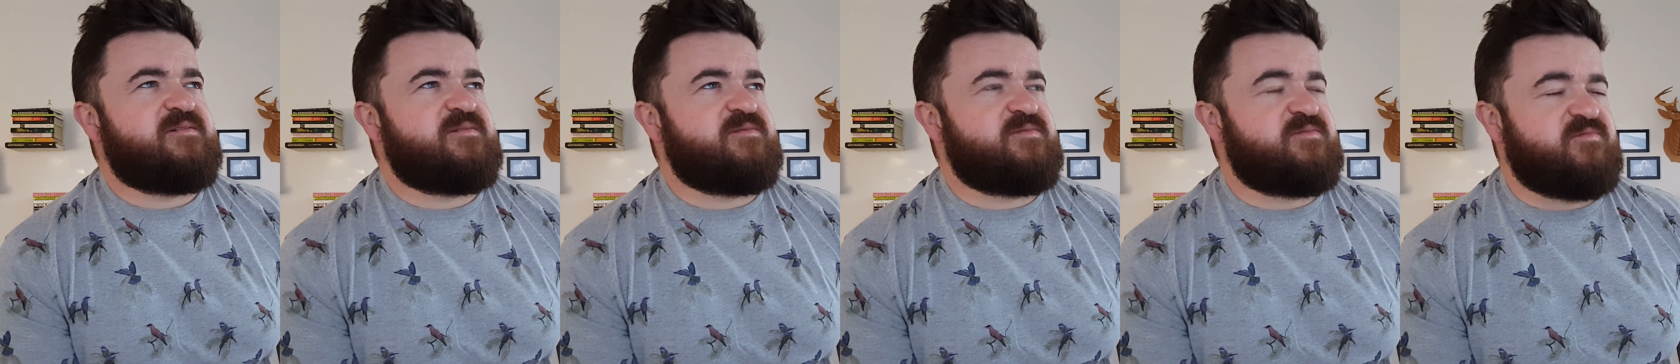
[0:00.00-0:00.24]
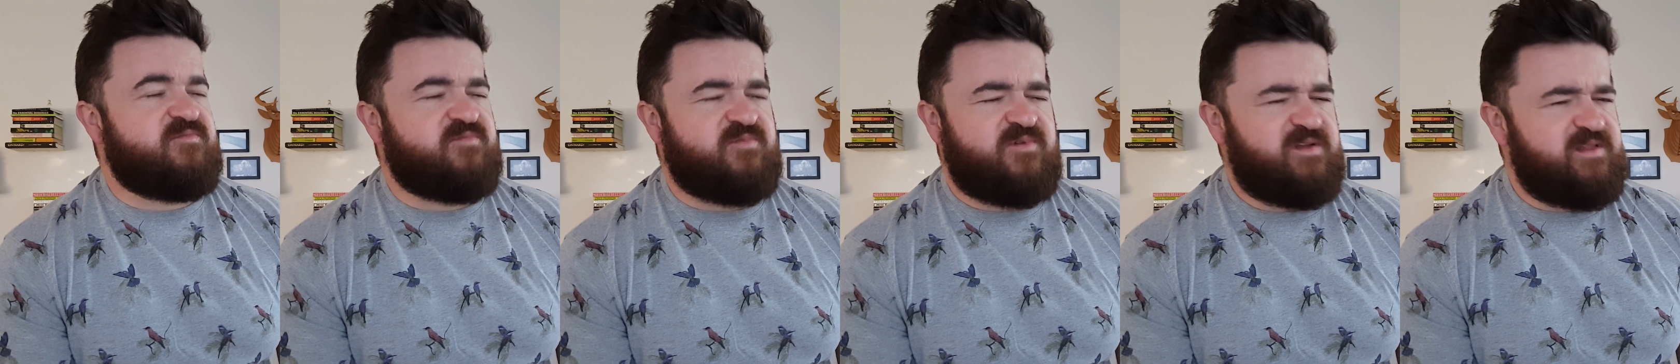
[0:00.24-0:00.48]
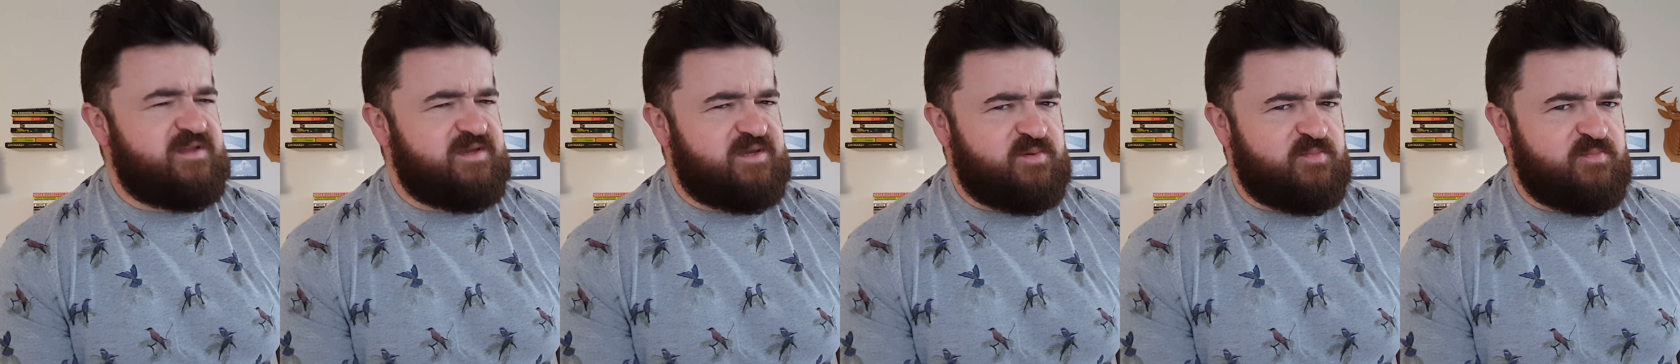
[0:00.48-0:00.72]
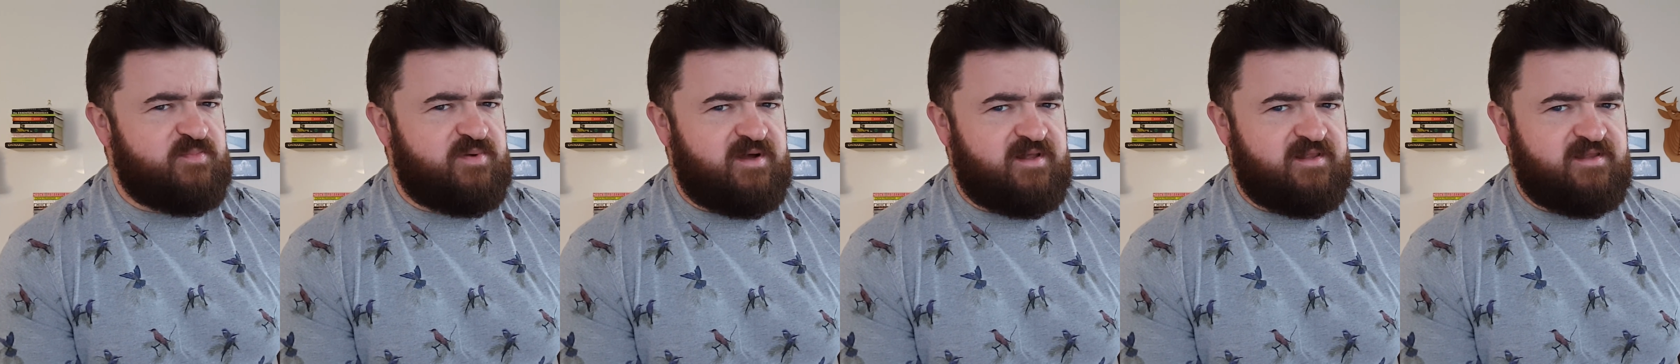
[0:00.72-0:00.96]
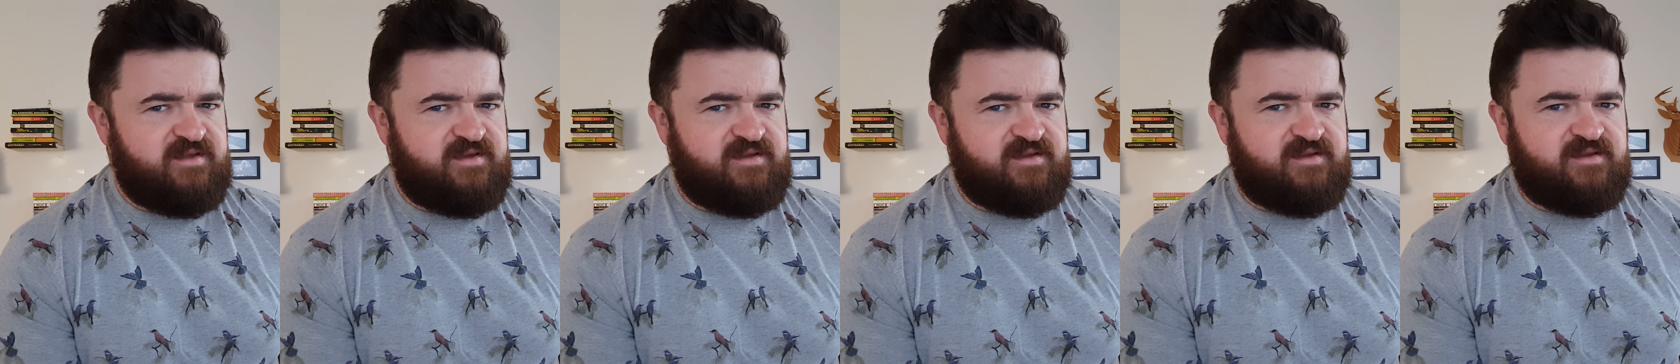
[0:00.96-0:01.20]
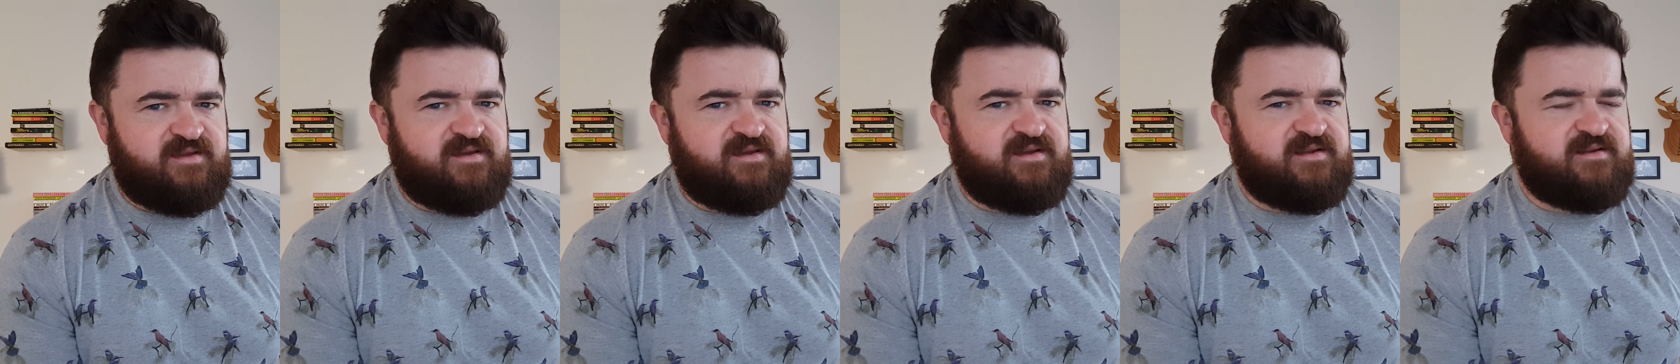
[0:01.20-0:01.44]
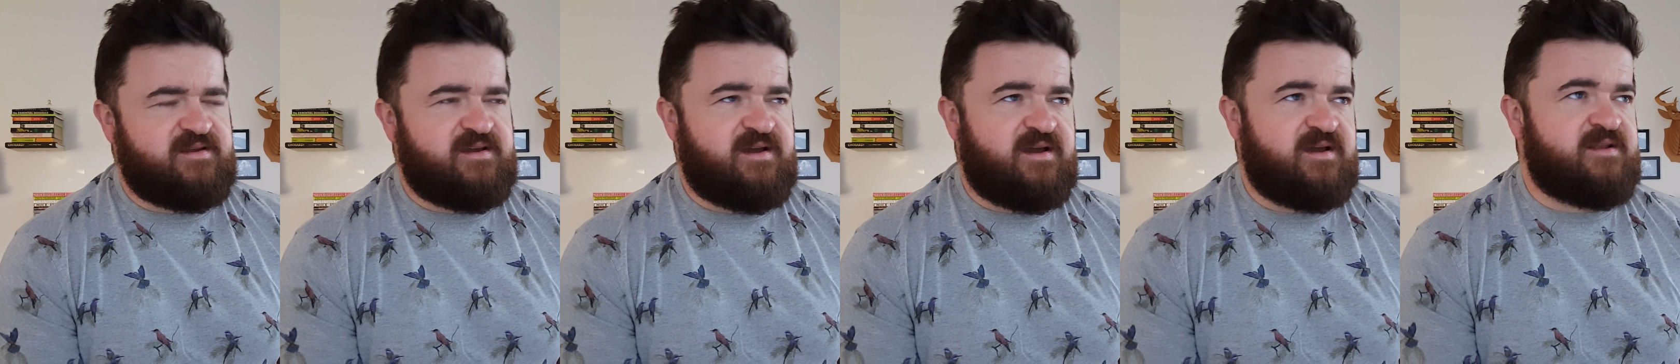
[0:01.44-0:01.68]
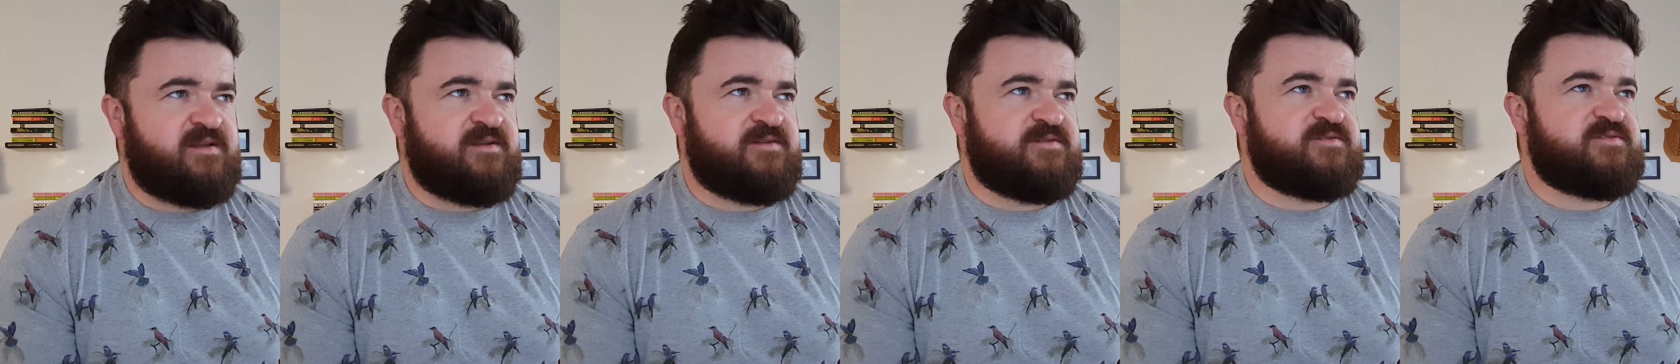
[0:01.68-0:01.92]
really compelling and
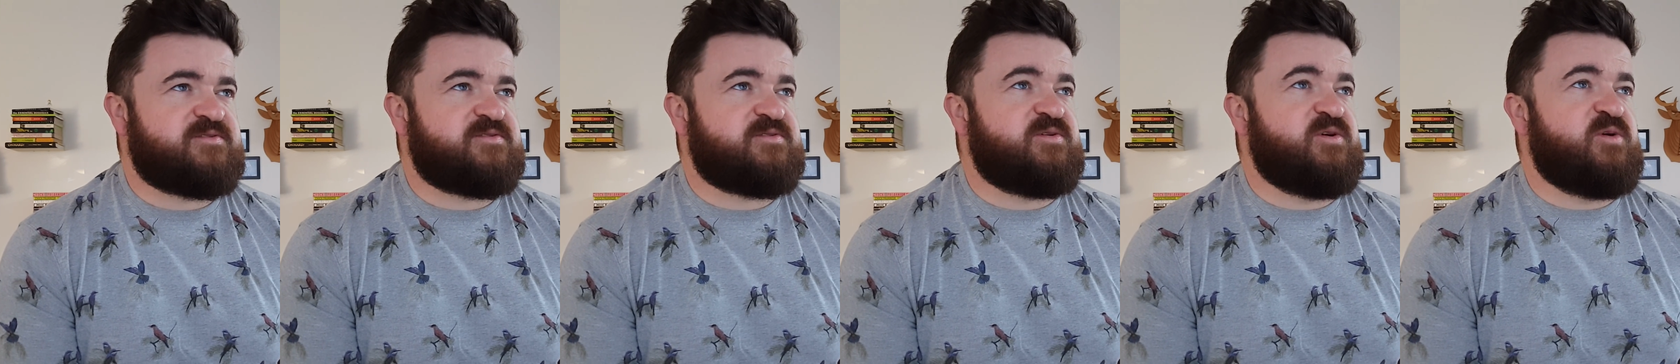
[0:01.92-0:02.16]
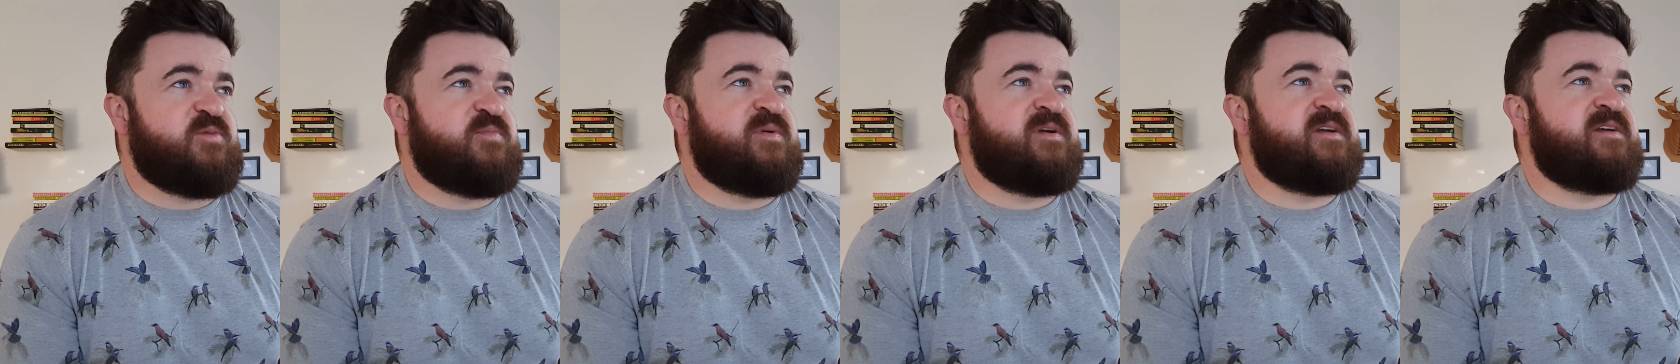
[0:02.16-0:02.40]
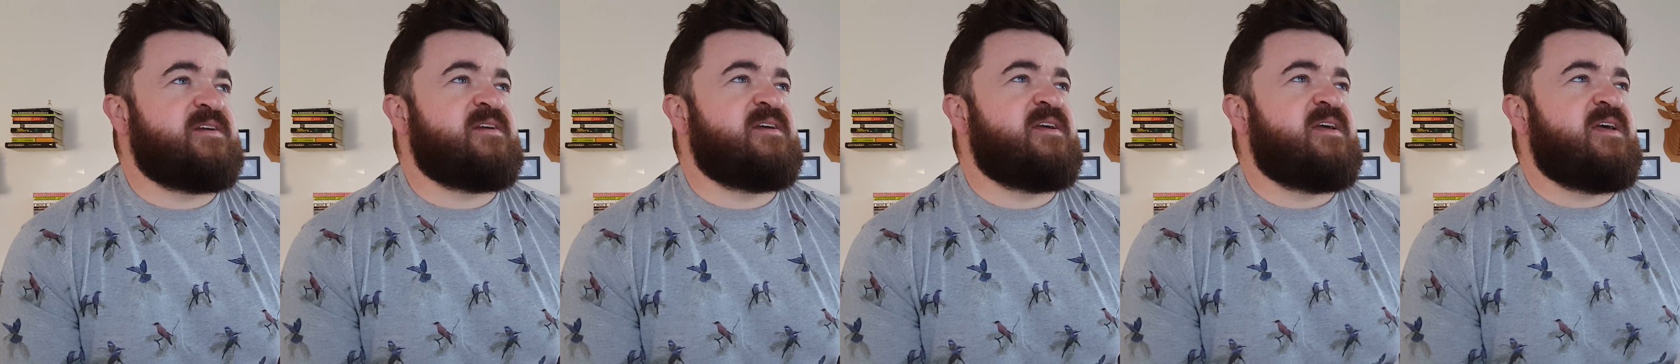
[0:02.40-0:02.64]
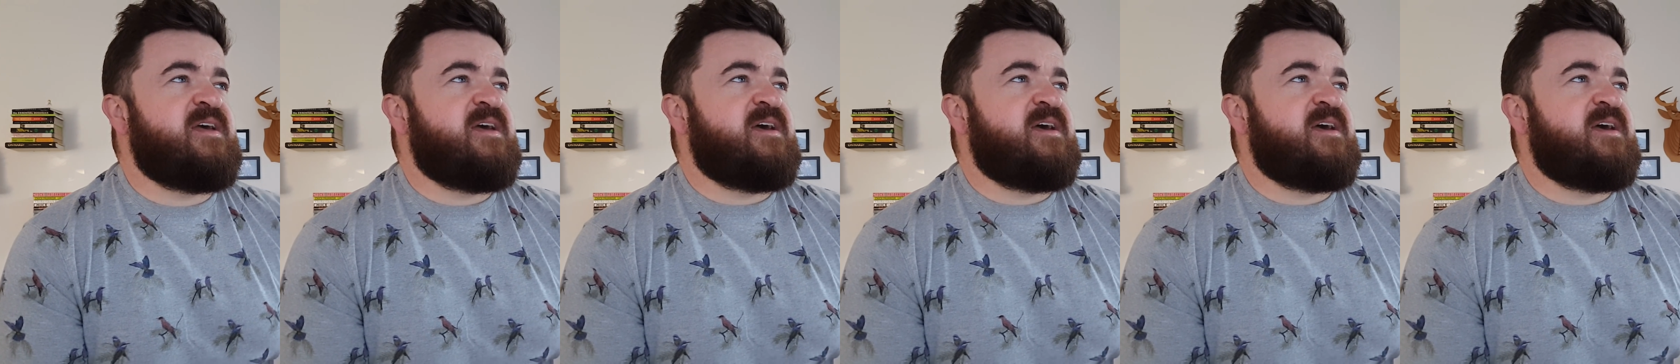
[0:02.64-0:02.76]
kind of disturbing.